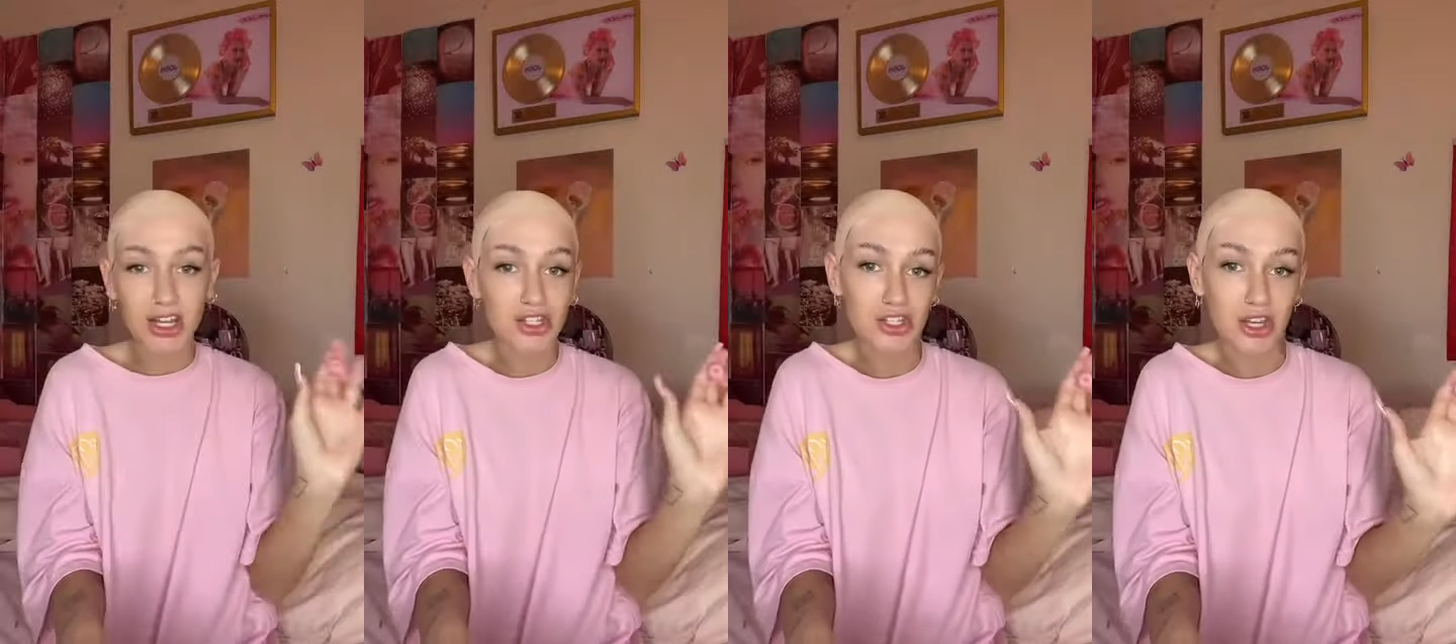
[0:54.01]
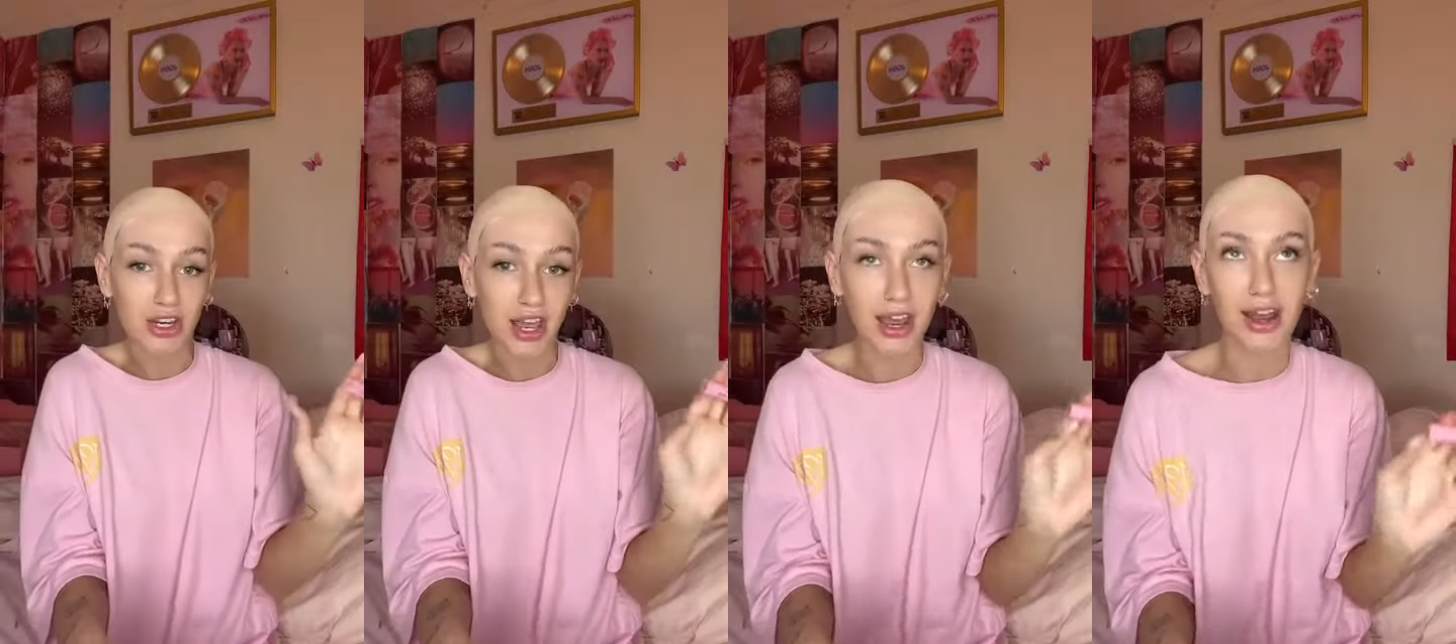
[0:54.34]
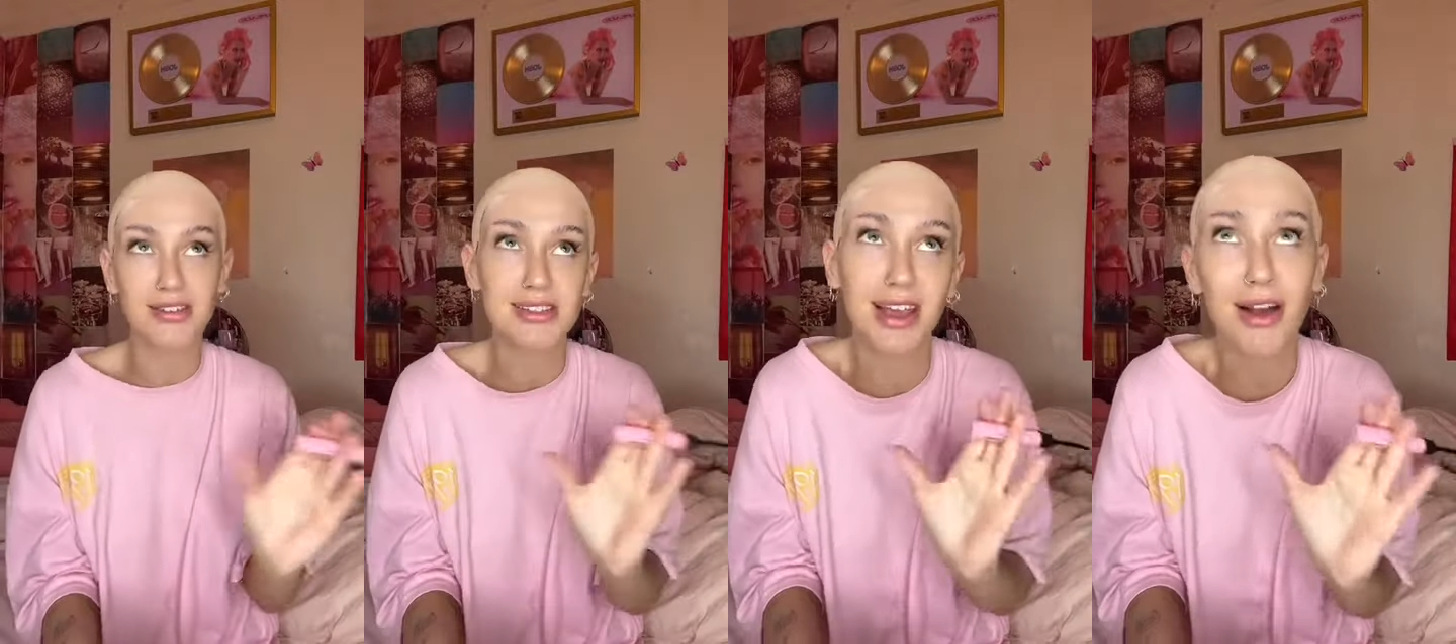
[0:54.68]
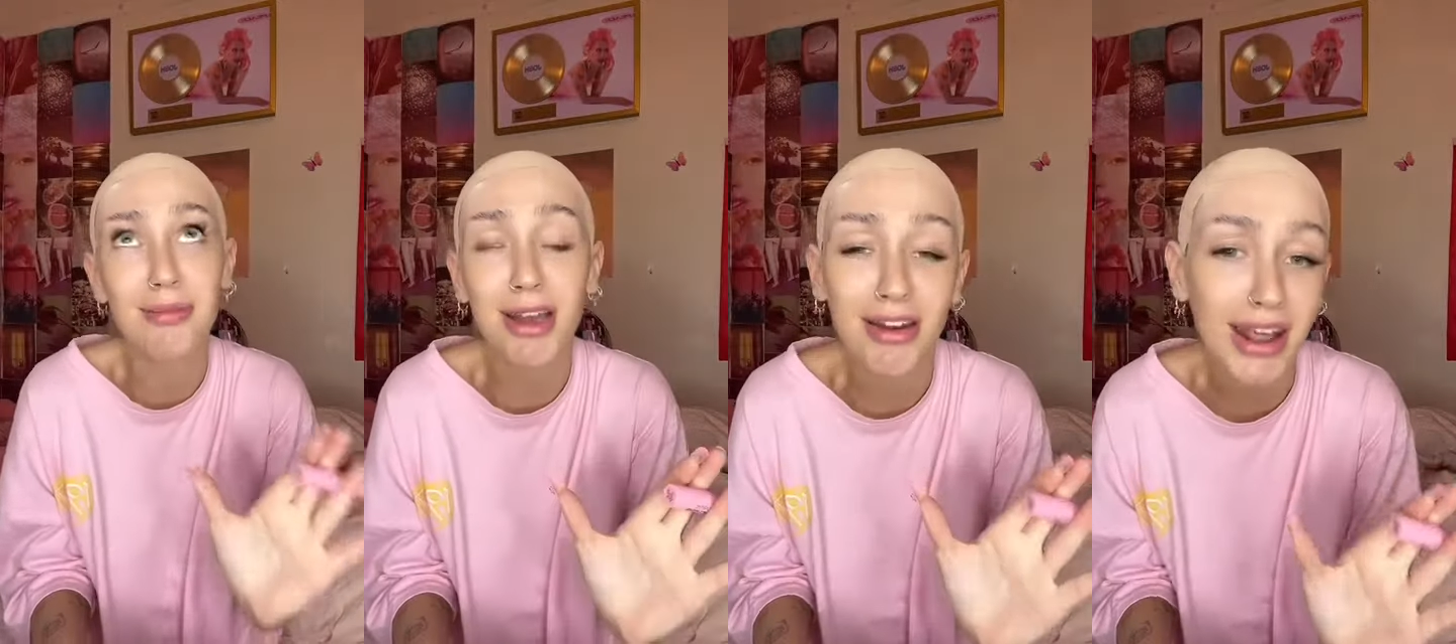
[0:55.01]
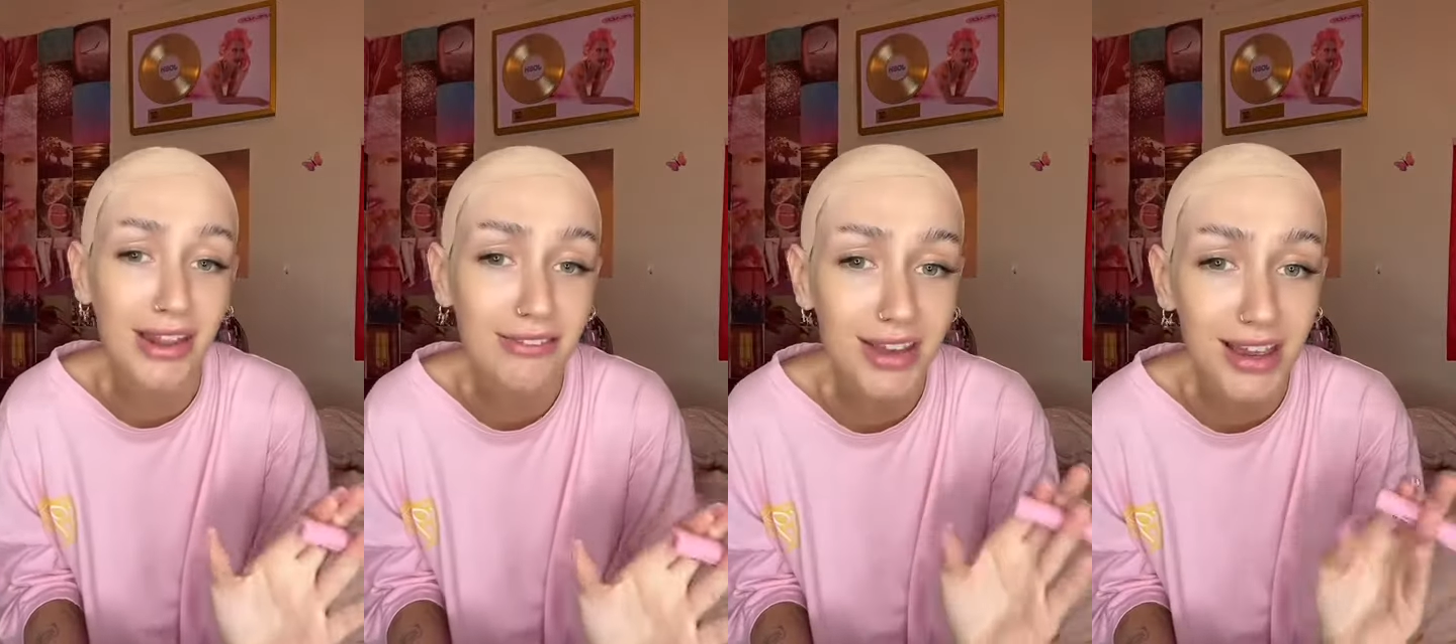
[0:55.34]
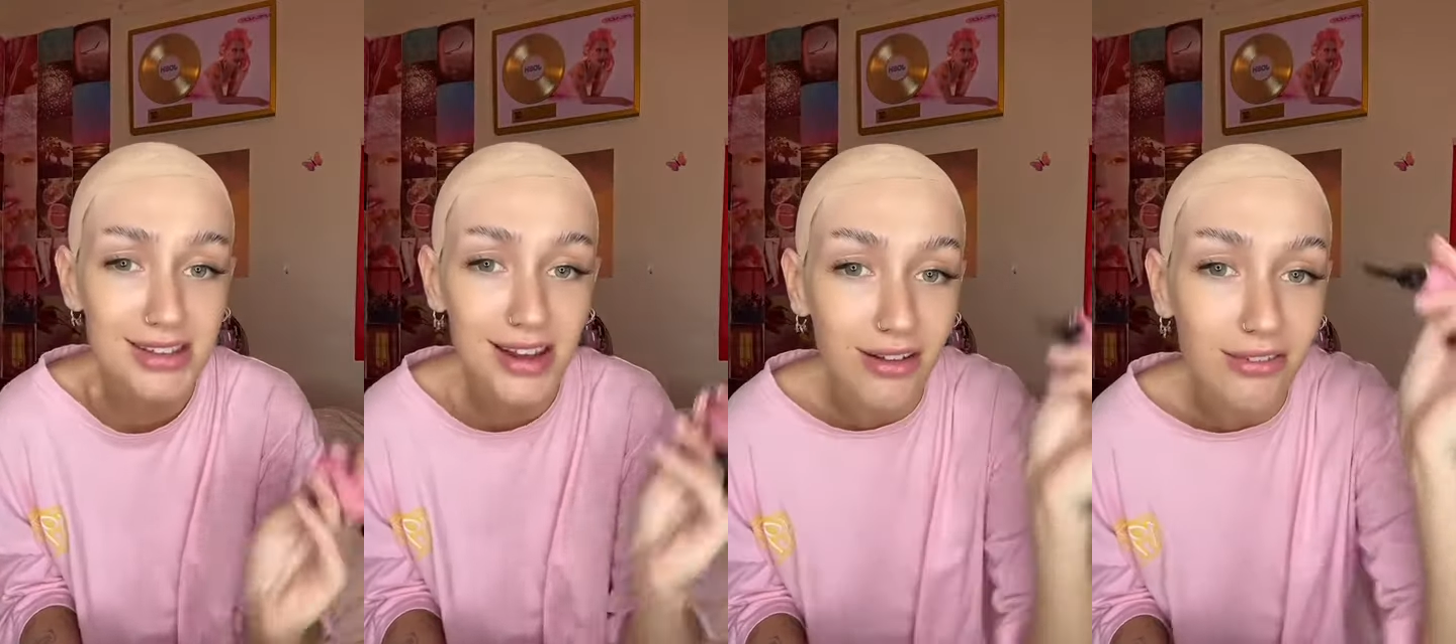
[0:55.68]
It's so gay. And I was like, oh my God, I love gay
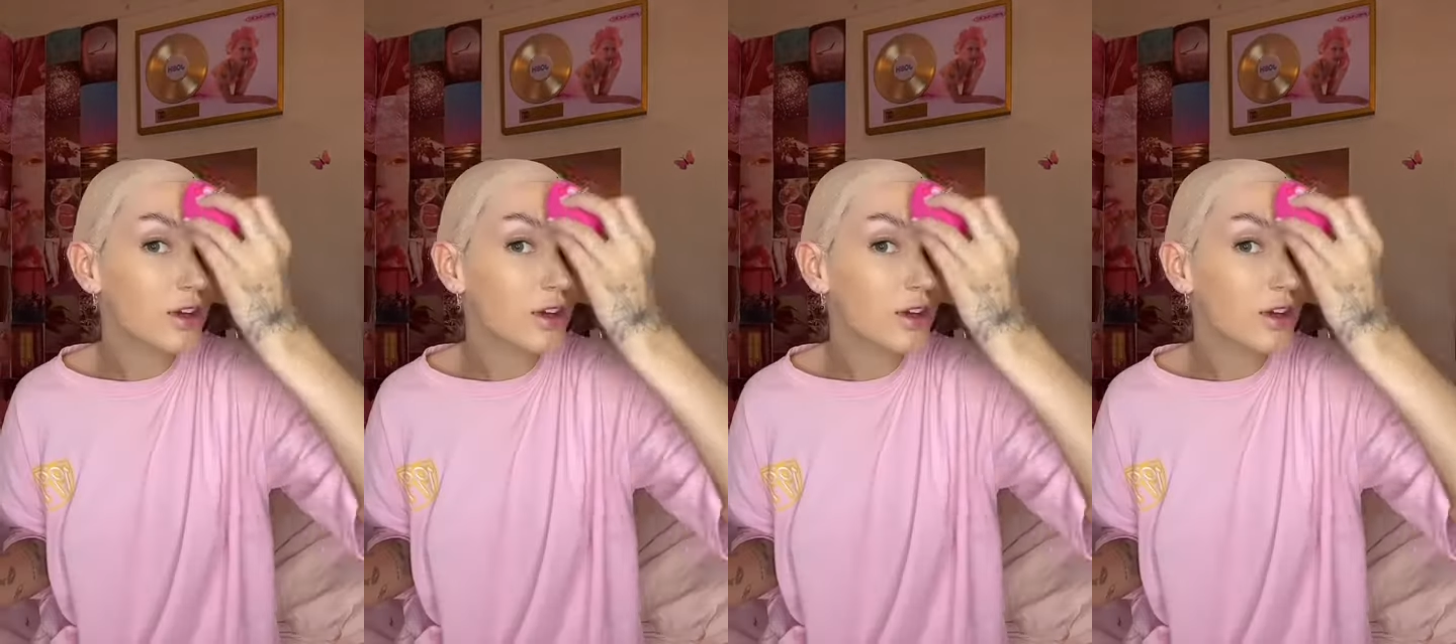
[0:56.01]
stuff.